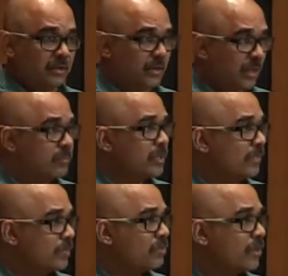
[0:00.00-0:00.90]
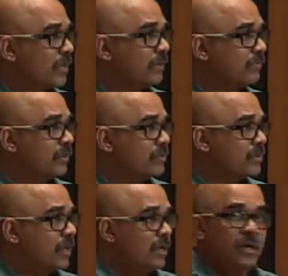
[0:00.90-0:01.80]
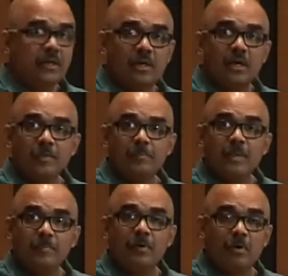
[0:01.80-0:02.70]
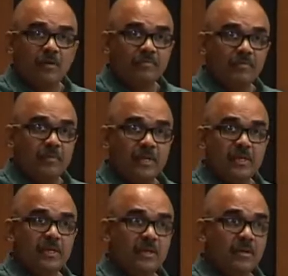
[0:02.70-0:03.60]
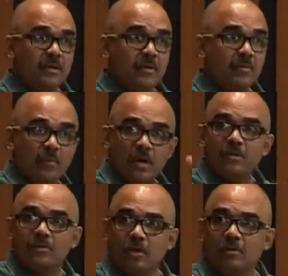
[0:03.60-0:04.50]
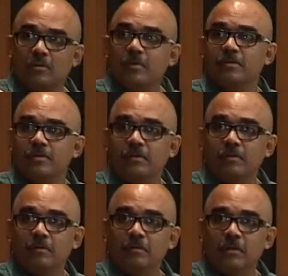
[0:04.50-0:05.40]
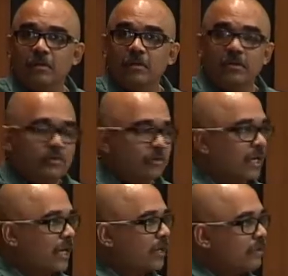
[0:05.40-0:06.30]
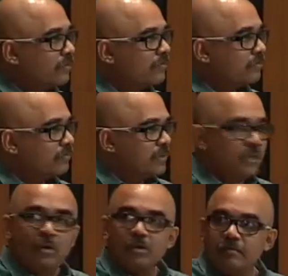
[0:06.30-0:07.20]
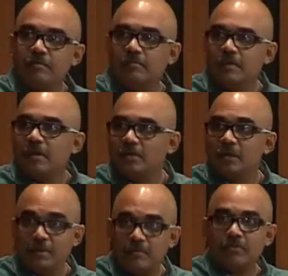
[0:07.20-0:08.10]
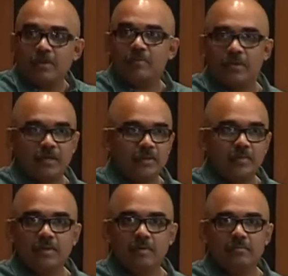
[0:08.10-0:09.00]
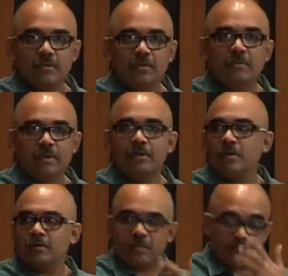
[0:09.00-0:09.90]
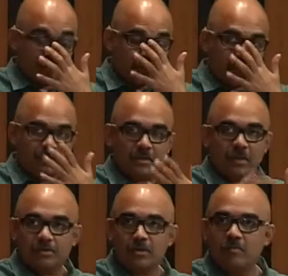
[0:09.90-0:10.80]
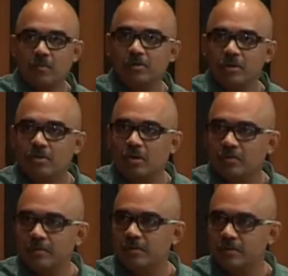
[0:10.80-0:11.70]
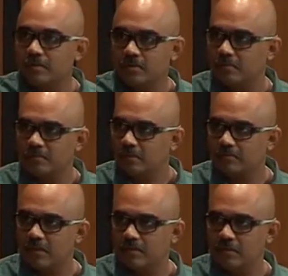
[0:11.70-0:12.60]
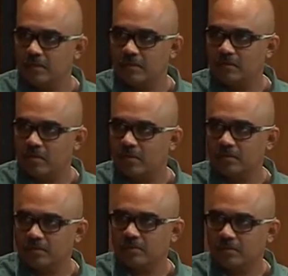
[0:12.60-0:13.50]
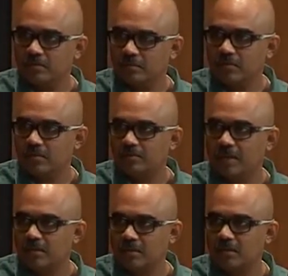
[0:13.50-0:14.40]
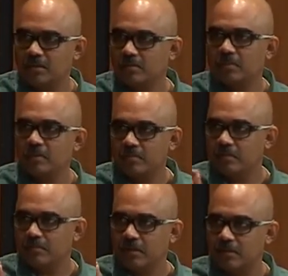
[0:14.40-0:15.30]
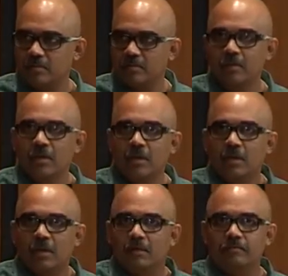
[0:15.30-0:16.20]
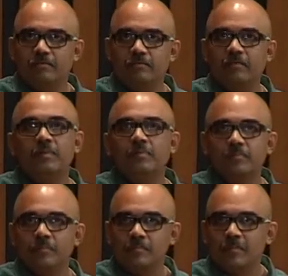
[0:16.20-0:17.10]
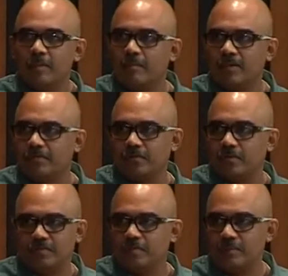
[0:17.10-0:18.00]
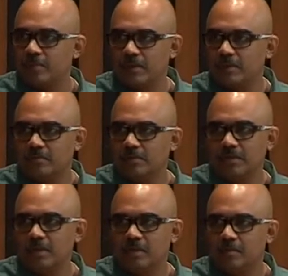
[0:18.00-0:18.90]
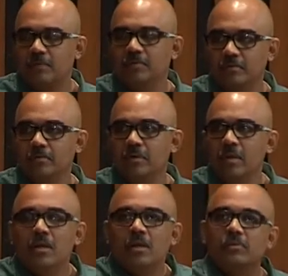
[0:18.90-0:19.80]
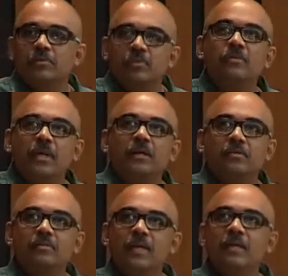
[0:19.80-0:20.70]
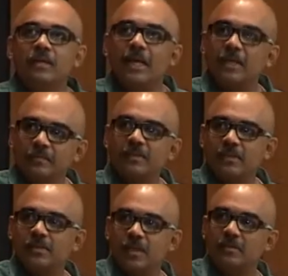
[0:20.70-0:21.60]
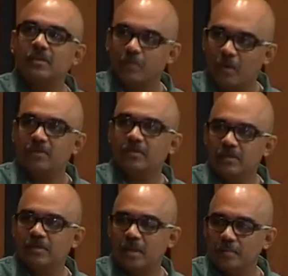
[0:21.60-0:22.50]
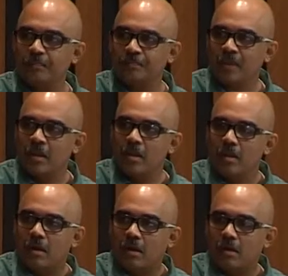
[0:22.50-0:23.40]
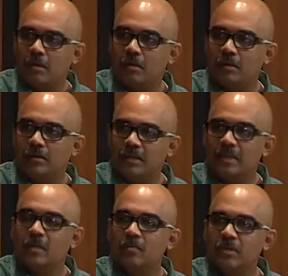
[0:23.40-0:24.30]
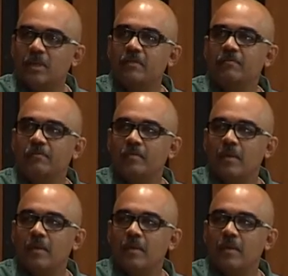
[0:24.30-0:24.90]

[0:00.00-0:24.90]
clumsily put together films turned people off the very word documentary, you know. So they kind of did not even feel like, even today when you ask somebody, you know, in India, typically there's the culture of watching documentaries is very, very non-existent. It's practically, it's only like, you know, like film buffs or people like that will seek them out. So then the NFDC started sponsoring some, they would give